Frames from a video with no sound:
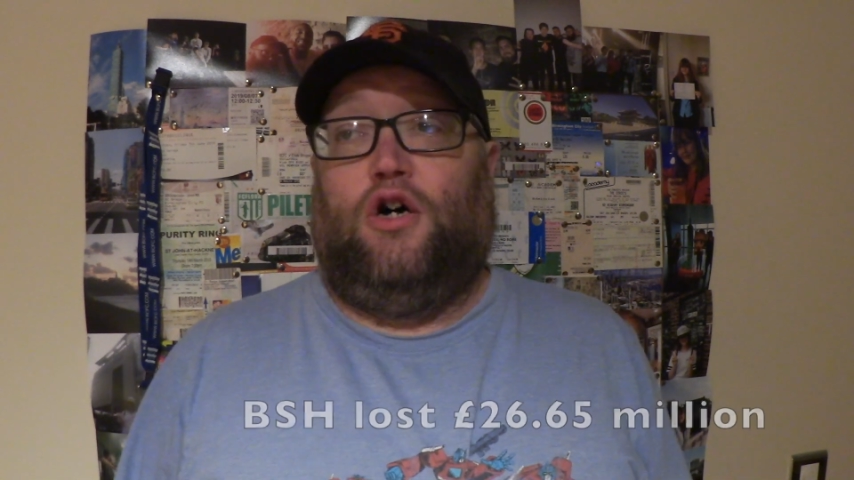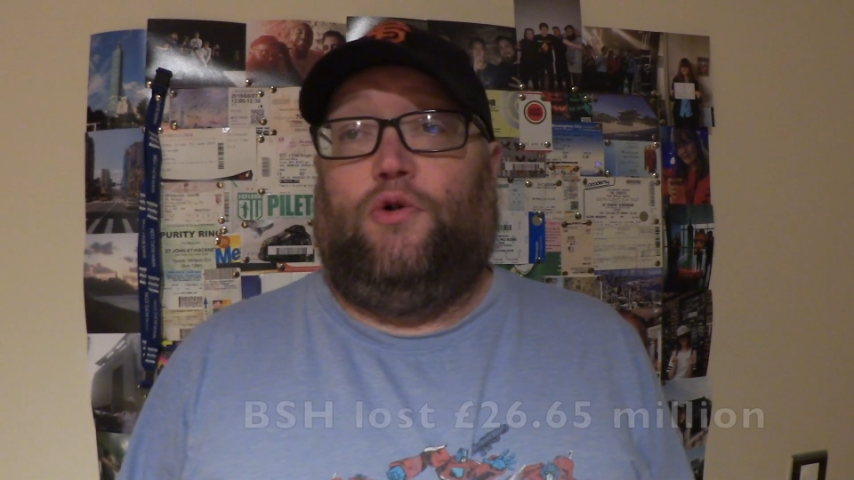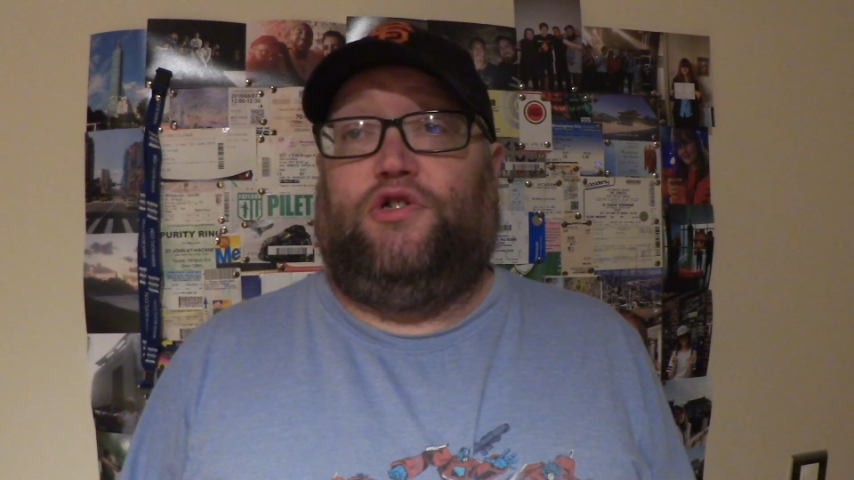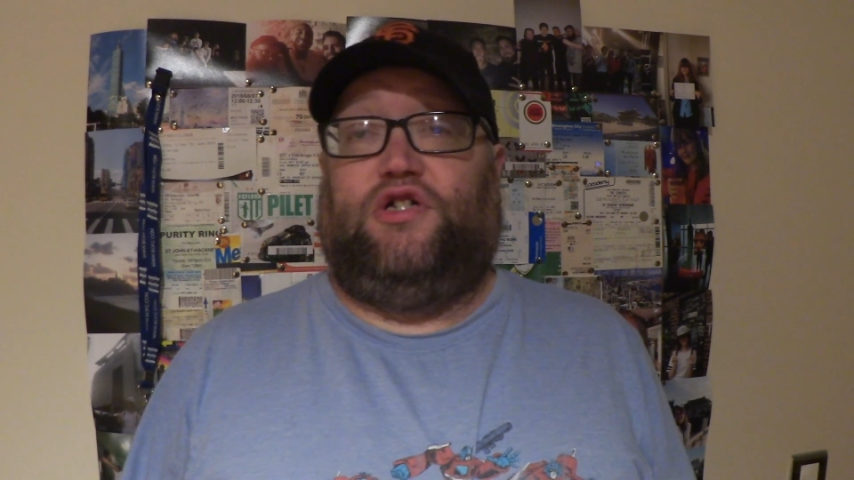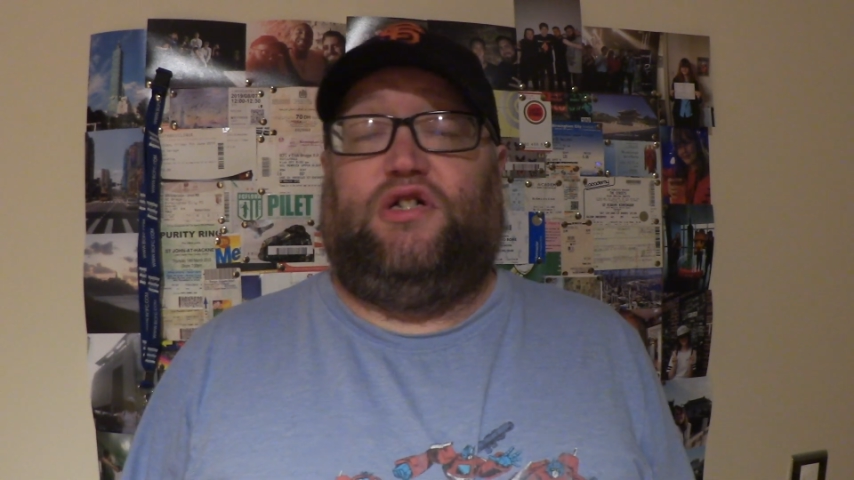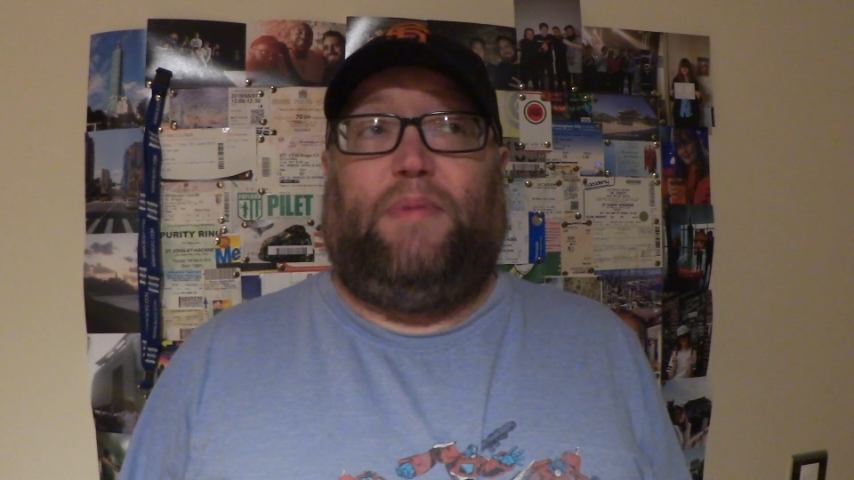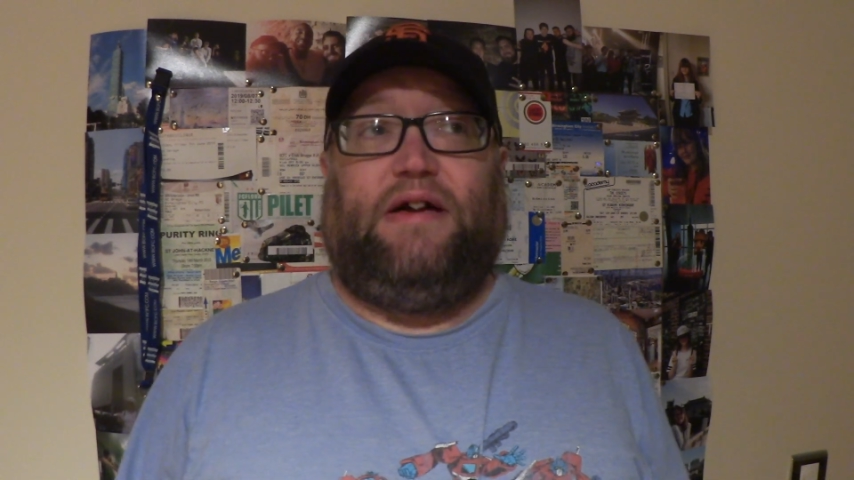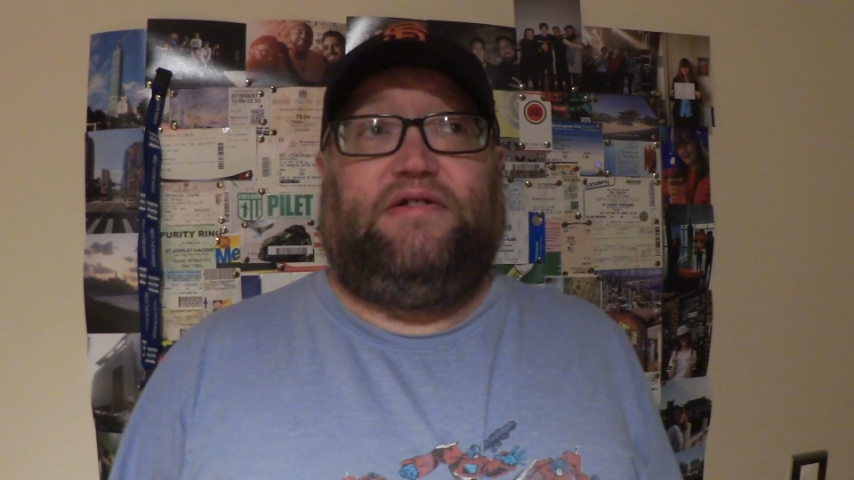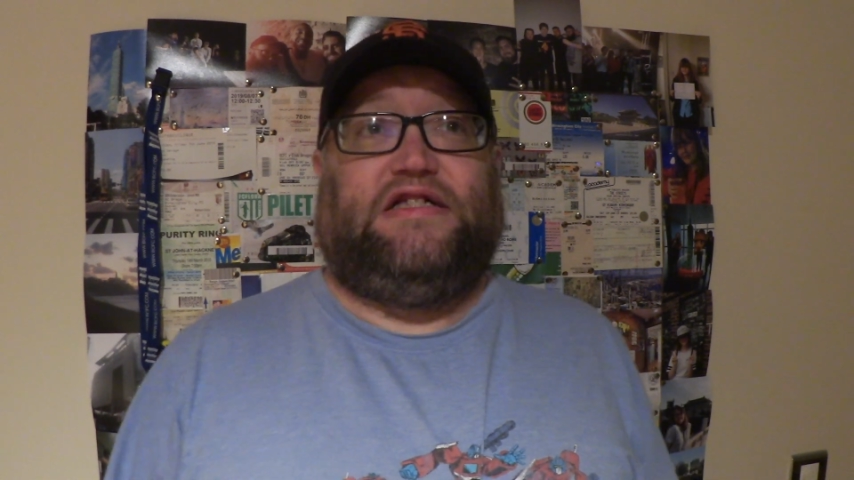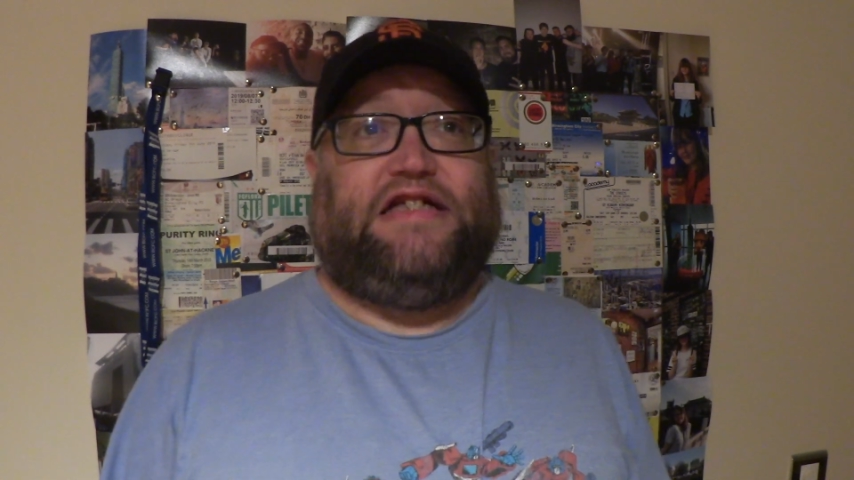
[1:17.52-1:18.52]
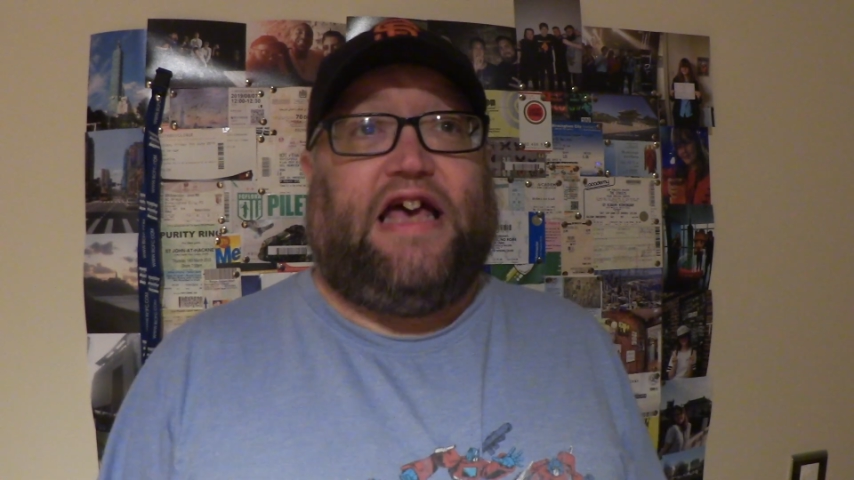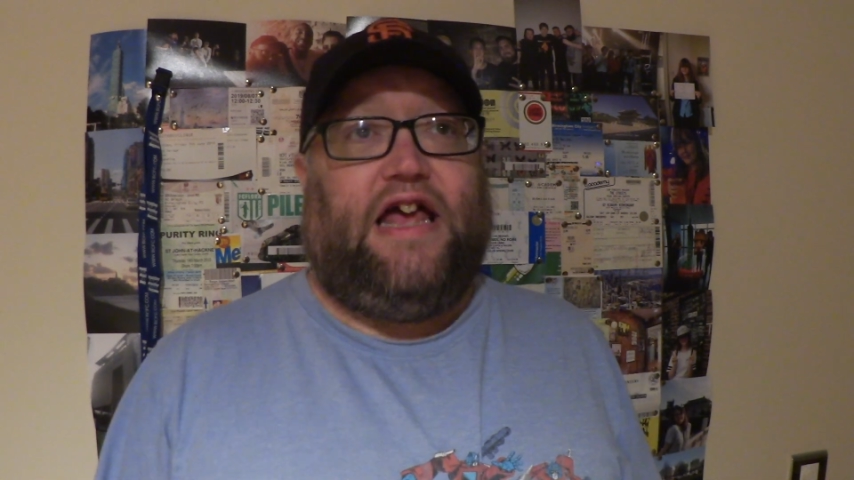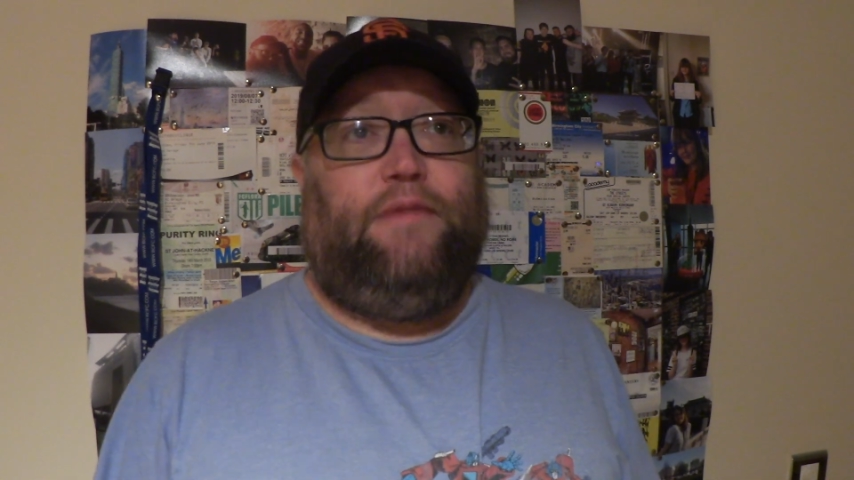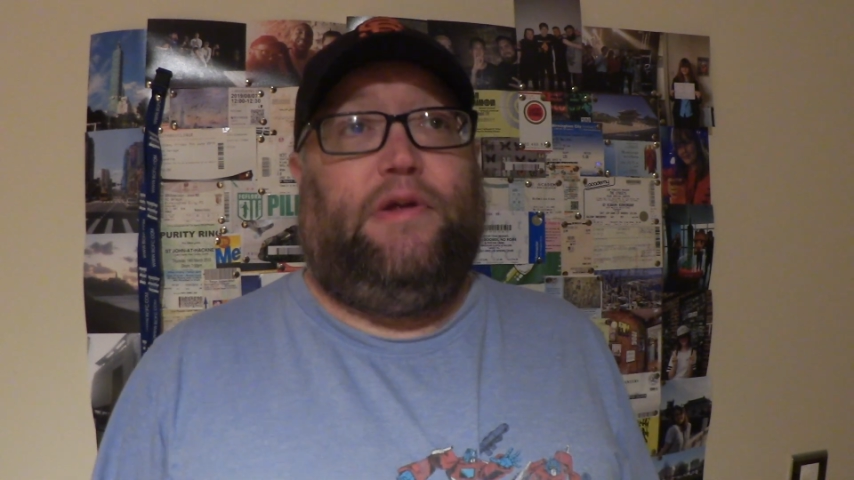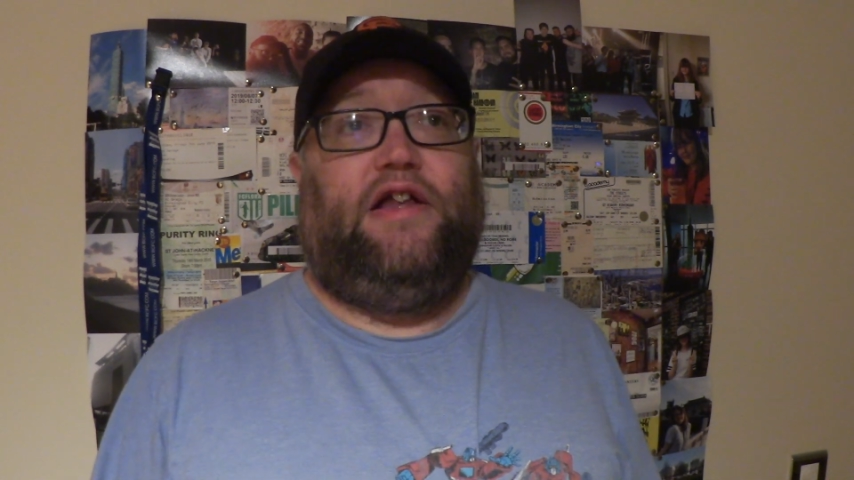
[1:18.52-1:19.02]
which is about
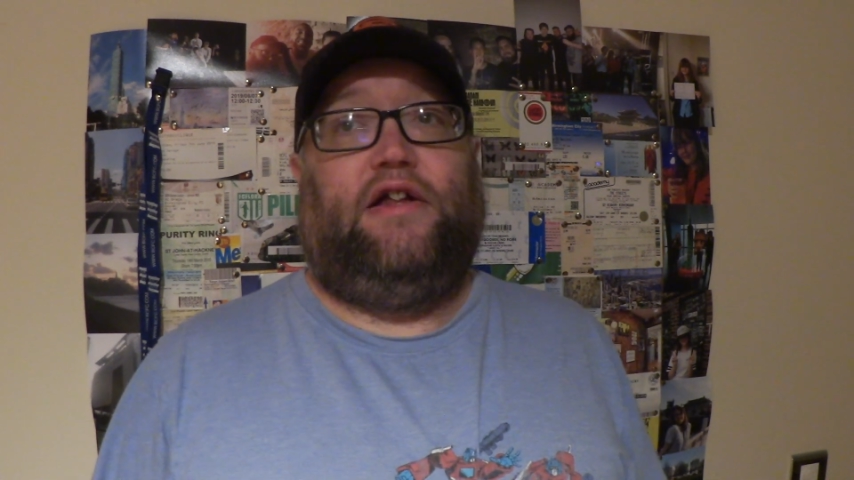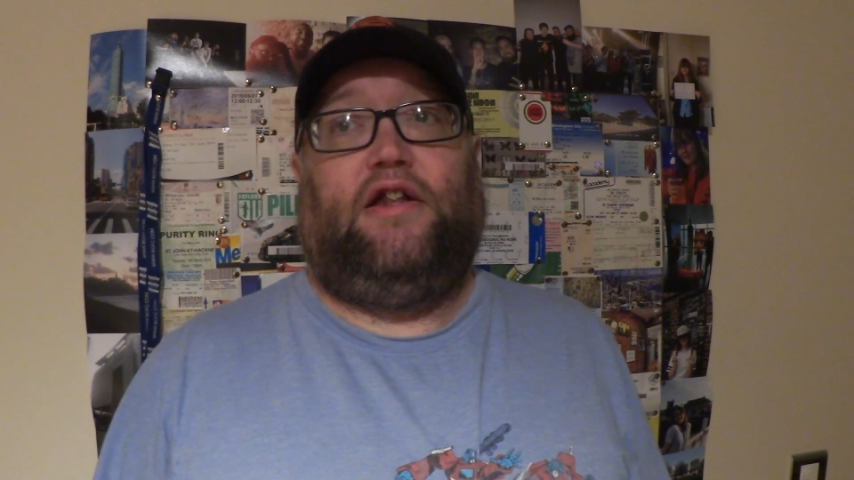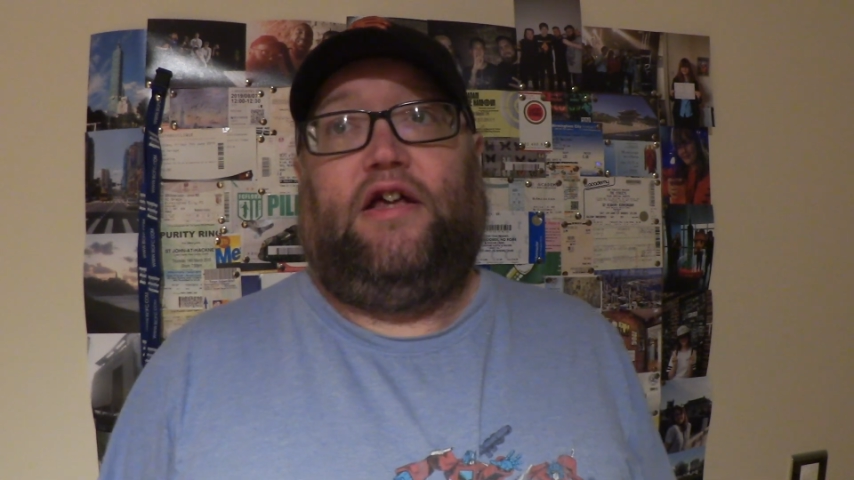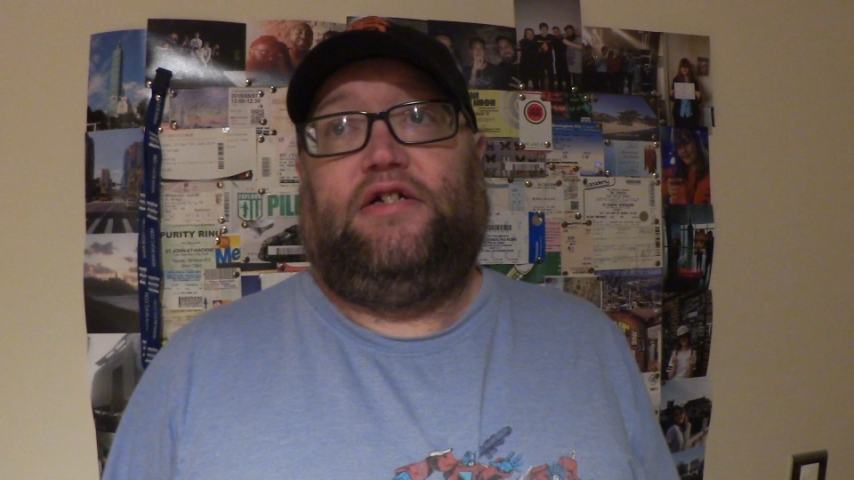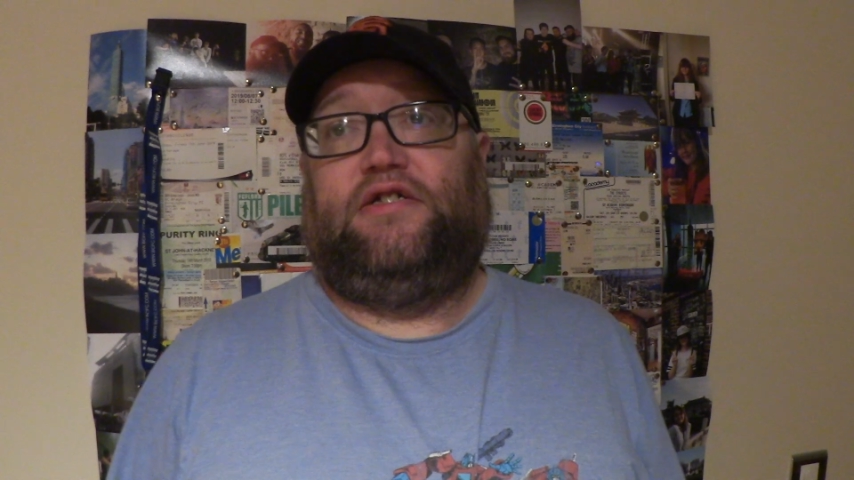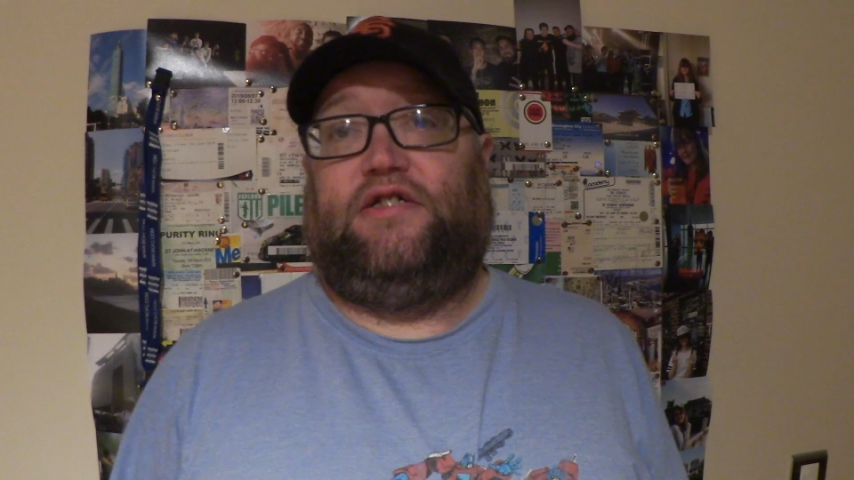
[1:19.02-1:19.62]
£10 million less